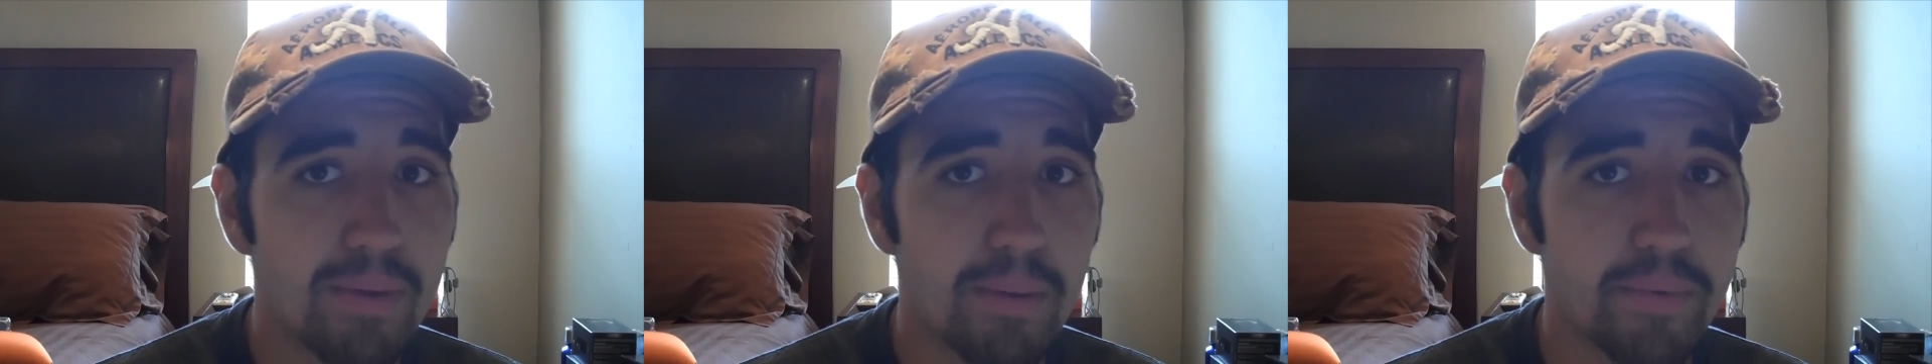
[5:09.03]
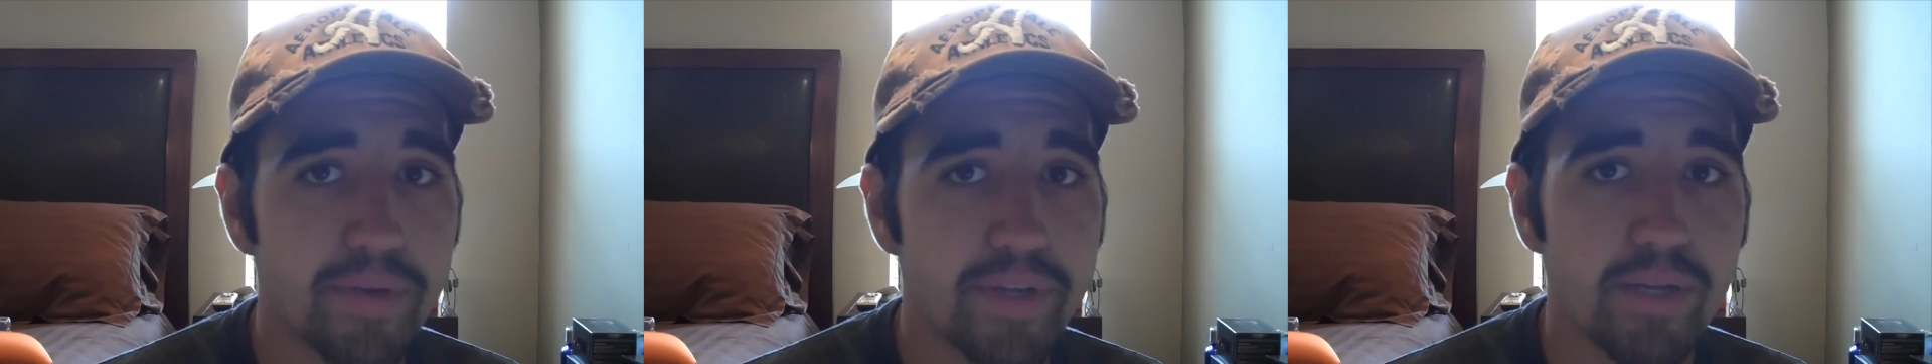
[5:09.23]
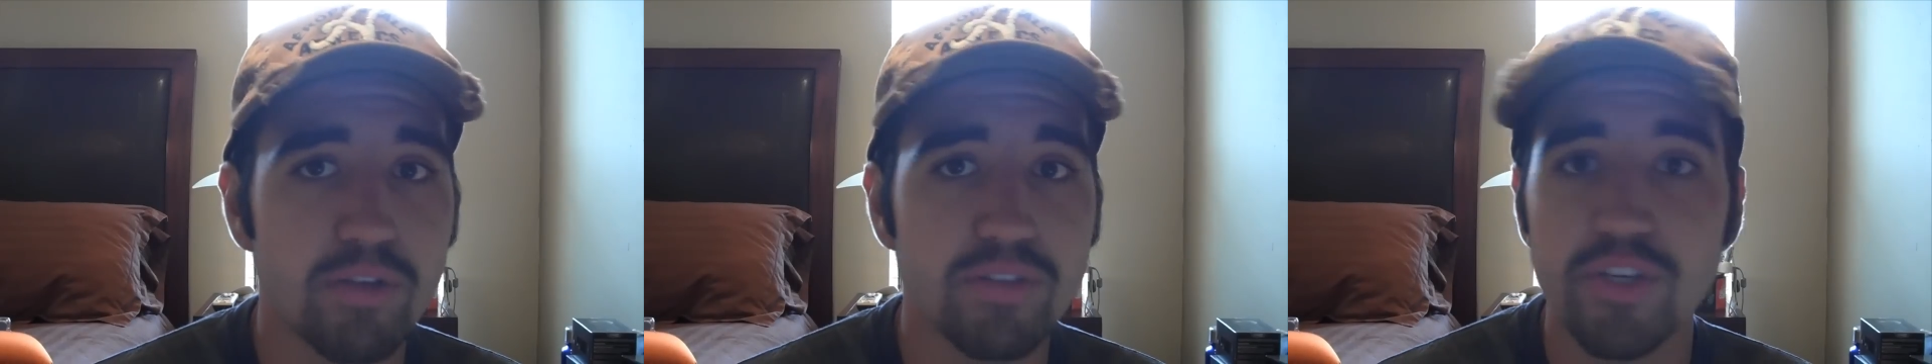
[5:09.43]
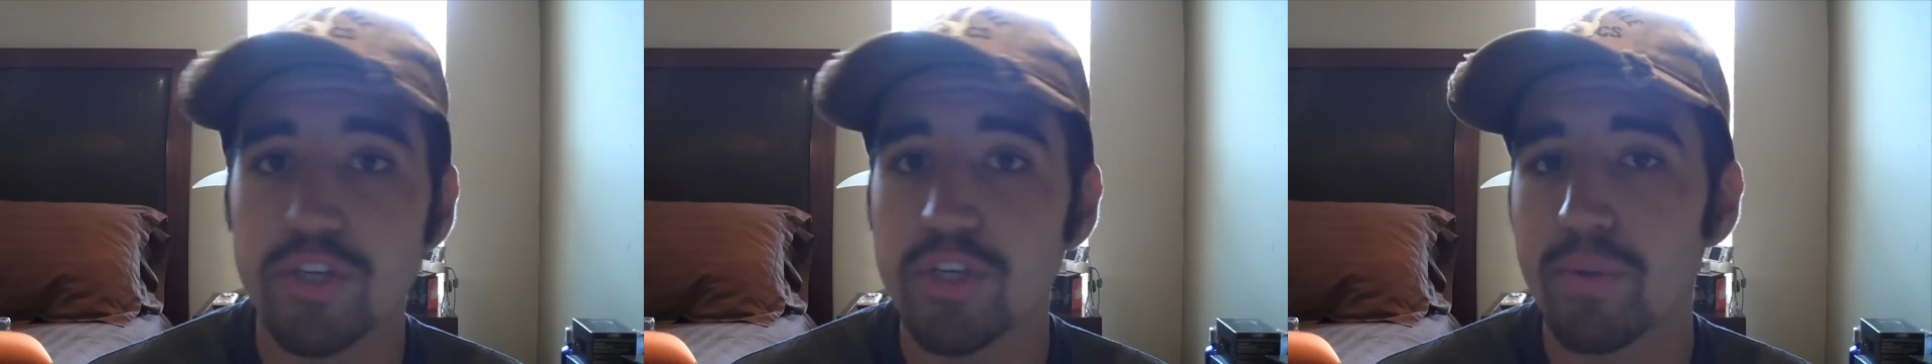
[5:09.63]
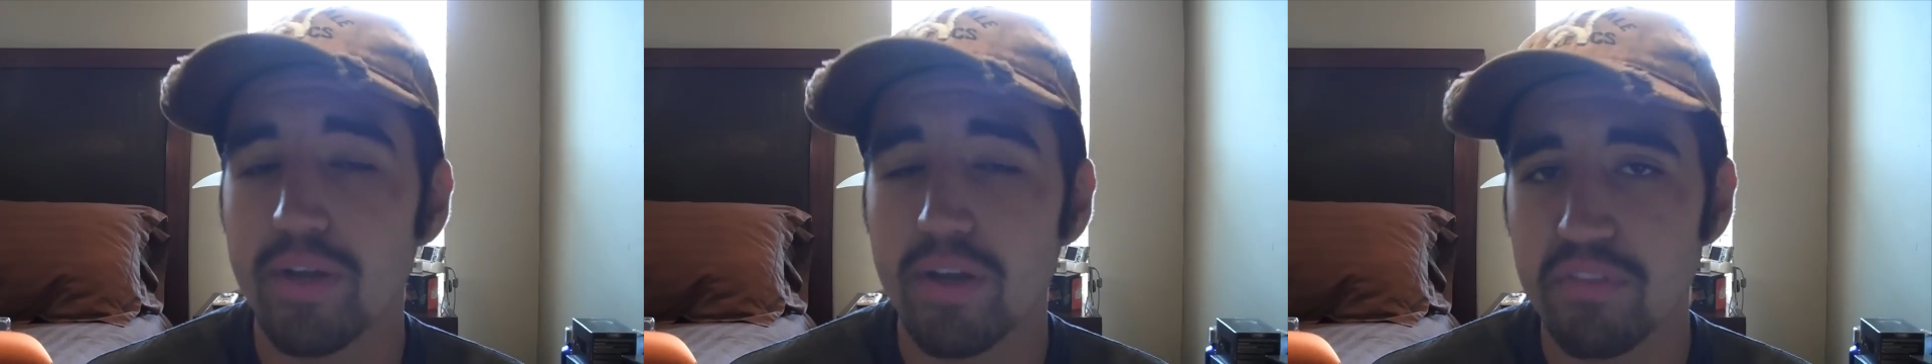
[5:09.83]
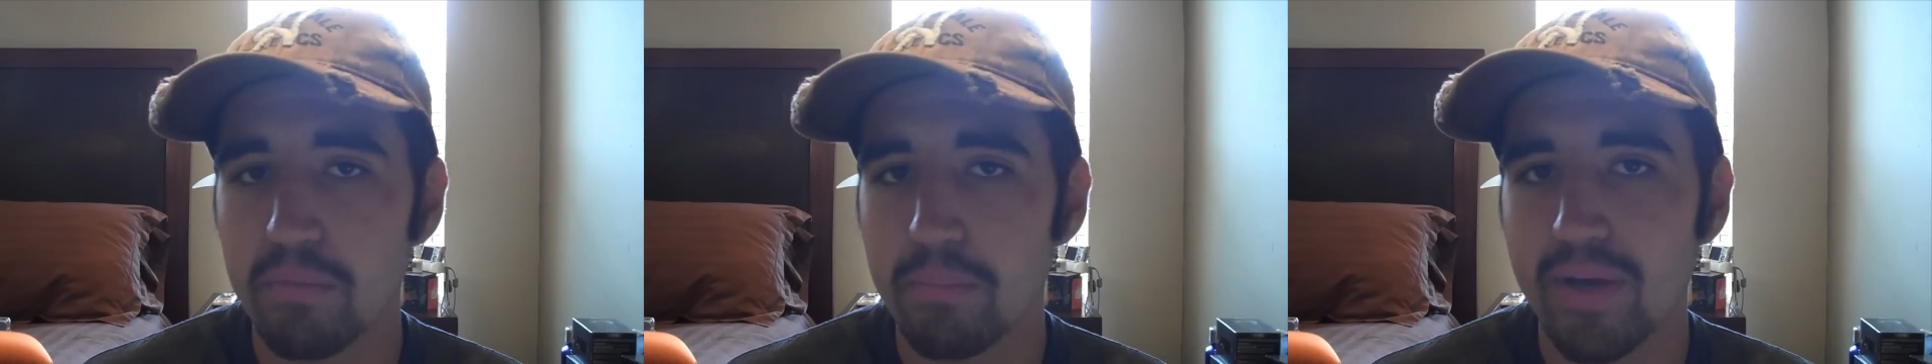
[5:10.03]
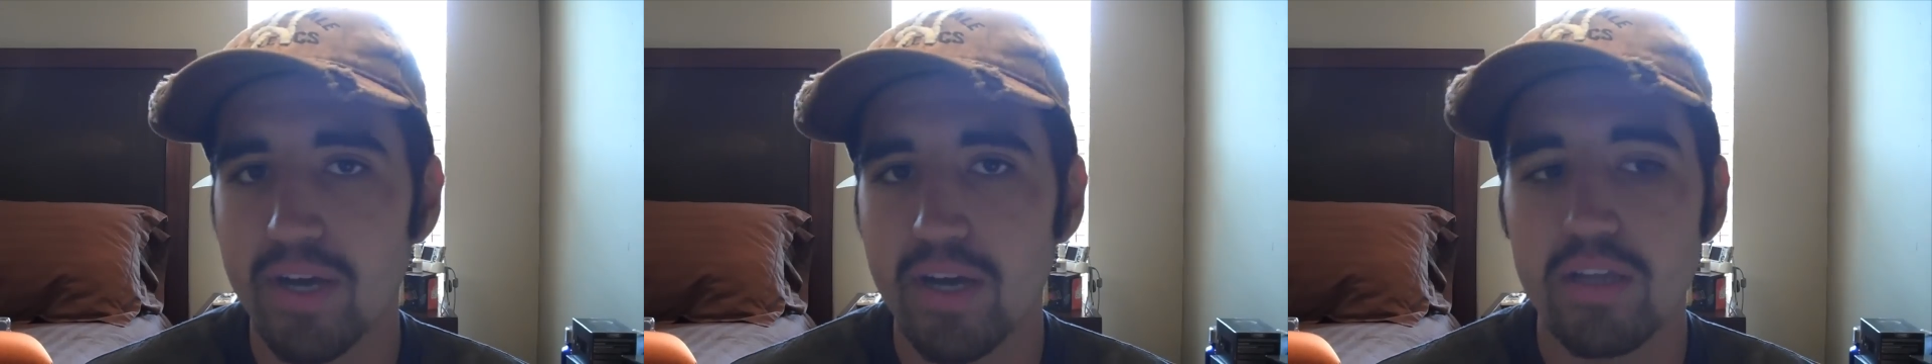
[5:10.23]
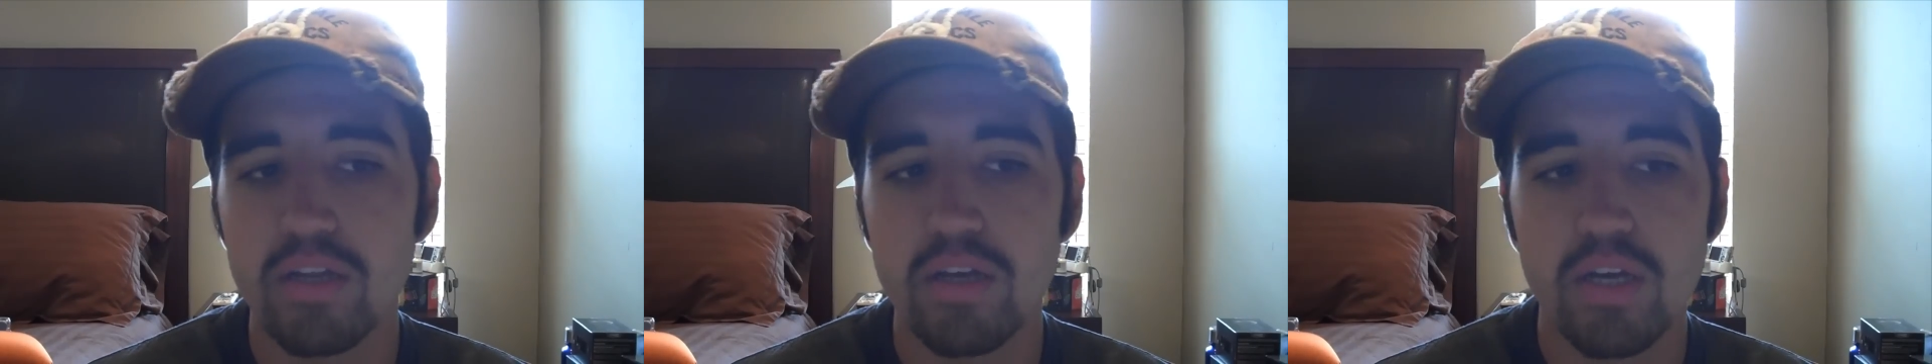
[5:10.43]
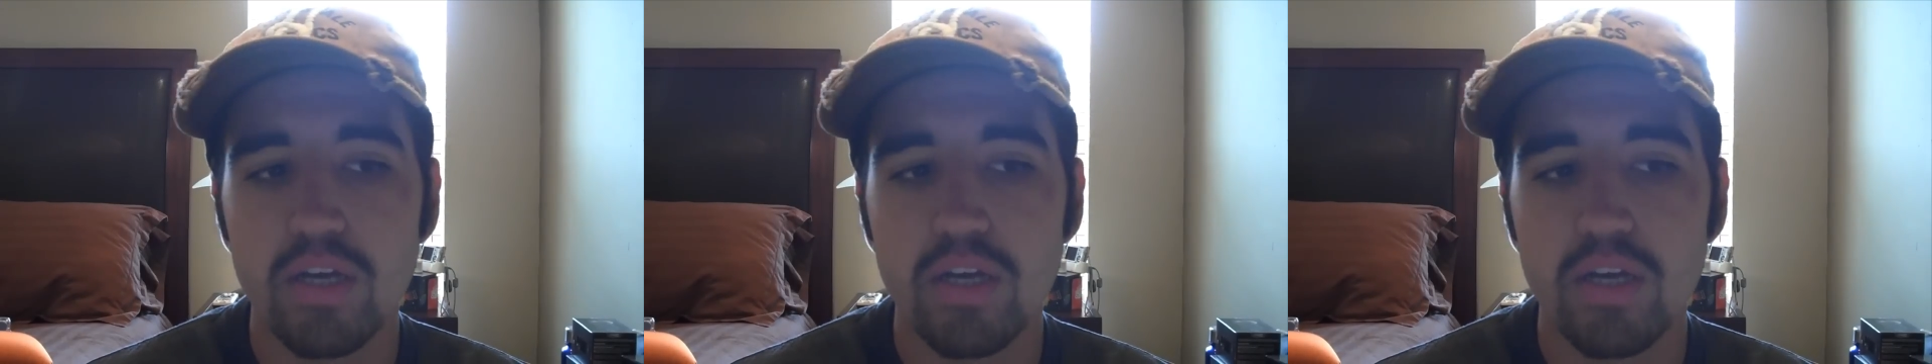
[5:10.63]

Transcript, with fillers: memory, it'll tell you right off the bat.